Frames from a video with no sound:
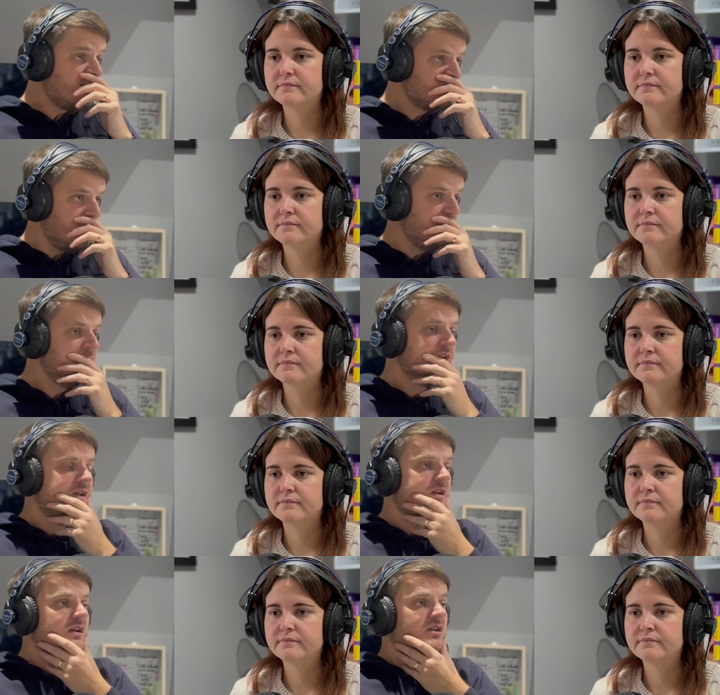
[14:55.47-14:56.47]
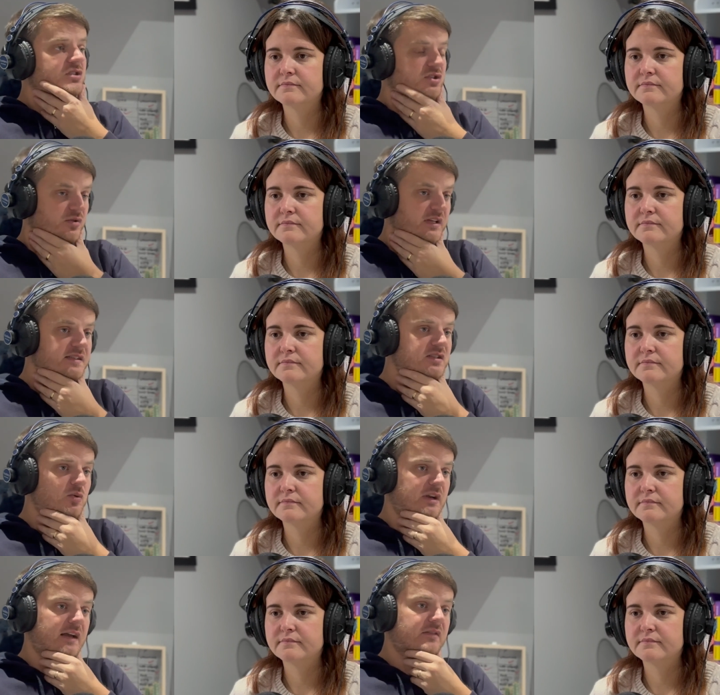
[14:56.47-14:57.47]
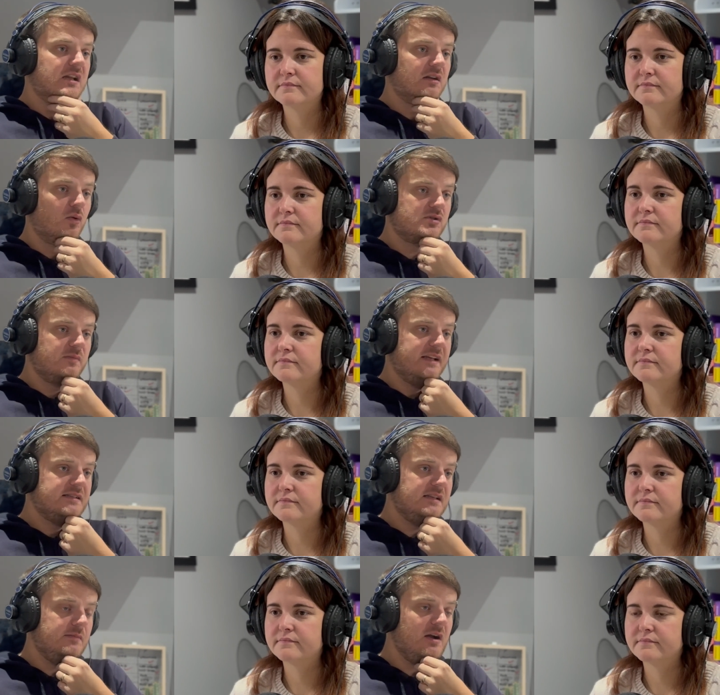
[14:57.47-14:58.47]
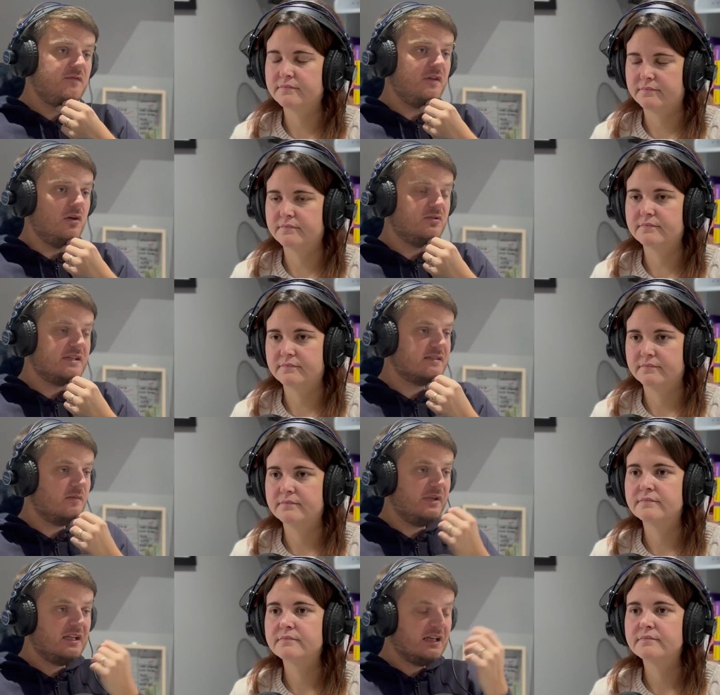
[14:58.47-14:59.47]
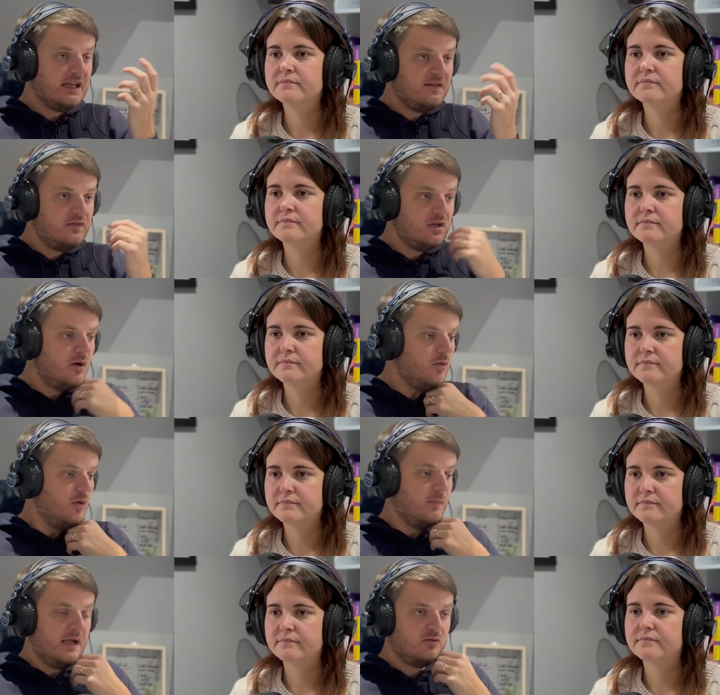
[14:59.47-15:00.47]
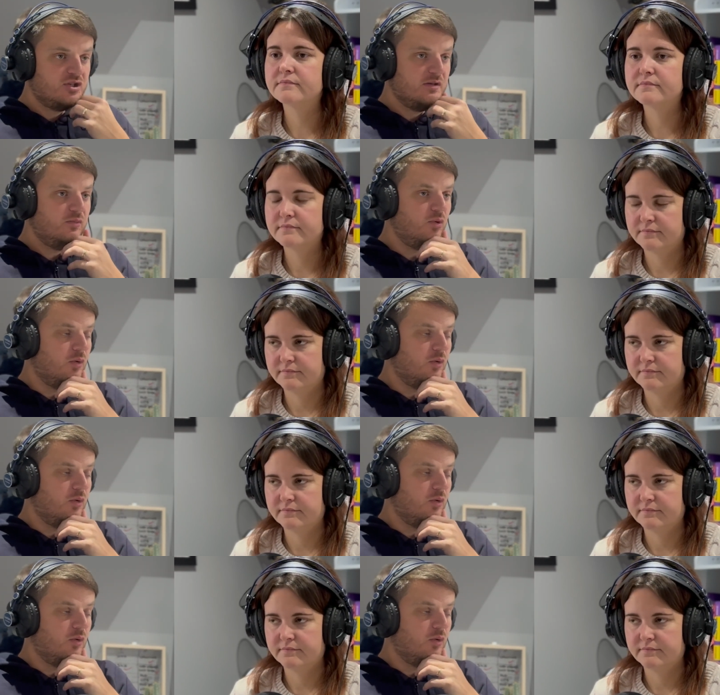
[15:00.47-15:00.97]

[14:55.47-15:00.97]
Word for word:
Speaker 1: So, to do this, you want to have a little automated email flow set up in Klaviyo or MailChimp or